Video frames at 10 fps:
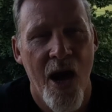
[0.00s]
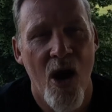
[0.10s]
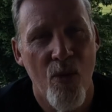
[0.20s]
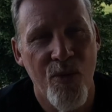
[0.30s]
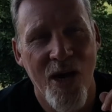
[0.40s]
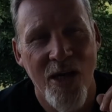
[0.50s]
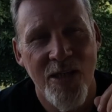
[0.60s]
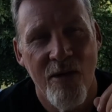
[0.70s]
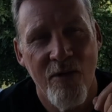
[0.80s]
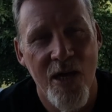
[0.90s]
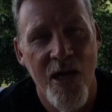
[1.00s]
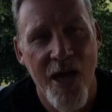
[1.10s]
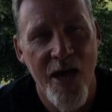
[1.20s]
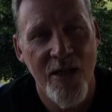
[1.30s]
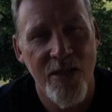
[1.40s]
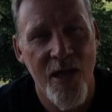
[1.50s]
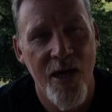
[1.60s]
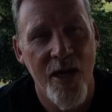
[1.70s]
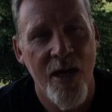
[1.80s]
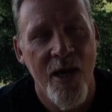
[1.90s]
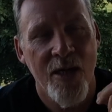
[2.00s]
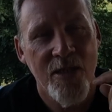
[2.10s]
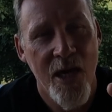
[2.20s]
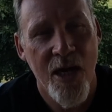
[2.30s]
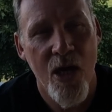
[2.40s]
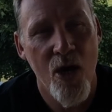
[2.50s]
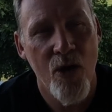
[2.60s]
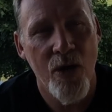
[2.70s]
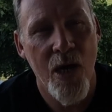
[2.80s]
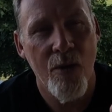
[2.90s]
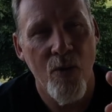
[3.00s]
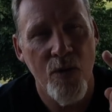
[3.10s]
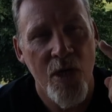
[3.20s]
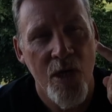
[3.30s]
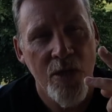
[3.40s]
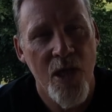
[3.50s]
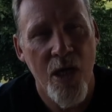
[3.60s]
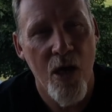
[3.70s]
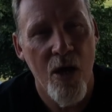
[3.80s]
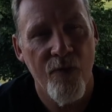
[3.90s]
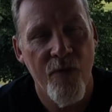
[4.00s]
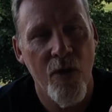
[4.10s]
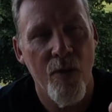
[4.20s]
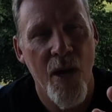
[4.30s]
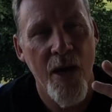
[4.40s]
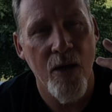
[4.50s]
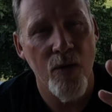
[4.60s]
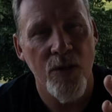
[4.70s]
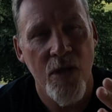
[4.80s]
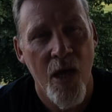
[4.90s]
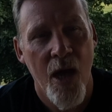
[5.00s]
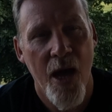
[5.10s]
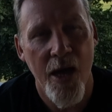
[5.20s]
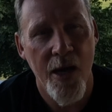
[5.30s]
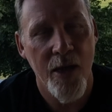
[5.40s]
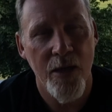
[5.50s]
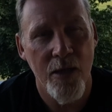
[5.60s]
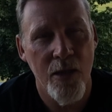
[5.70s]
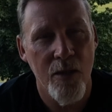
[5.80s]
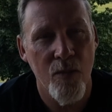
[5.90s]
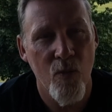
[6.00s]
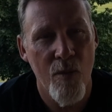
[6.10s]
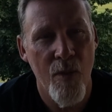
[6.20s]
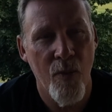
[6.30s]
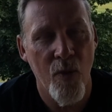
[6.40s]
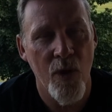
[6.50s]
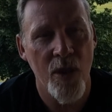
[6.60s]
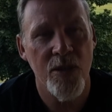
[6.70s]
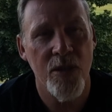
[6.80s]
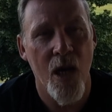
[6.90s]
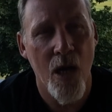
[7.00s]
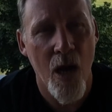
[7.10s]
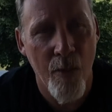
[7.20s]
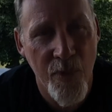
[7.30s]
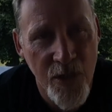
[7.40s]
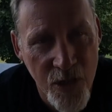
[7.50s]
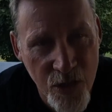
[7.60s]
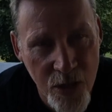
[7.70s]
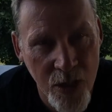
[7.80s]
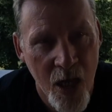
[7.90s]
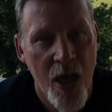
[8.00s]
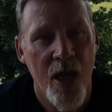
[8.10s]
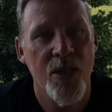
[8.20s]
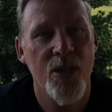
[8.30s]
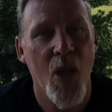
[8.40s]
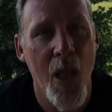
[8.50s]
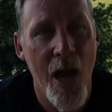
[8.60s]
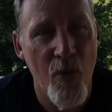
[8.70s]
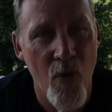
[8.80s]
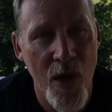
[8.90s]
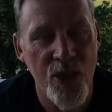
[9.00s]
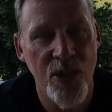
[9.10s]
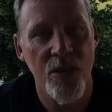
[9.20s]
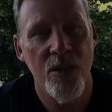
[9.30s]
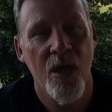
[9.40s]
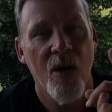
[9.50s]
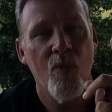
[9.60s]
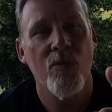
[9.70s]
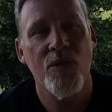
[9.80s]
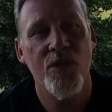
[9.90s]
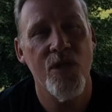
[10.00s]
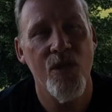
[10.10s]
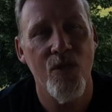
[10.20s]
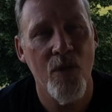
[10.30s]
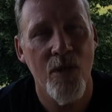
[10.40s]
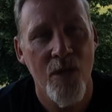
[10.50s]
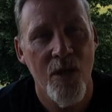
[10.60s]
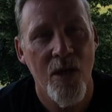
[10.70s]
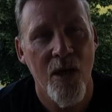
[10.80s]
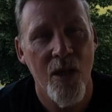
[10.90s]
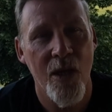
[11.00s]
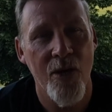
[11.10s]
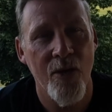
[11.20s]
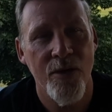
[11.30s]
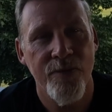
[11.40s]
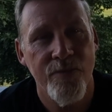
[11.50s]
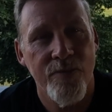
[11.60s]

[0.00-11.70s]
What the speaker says: I hope you guys have a kick-ass day. Take care of your neighbors. Take care of fellow bikers. And remember, it's not competition. It's collaboration. We will see you later.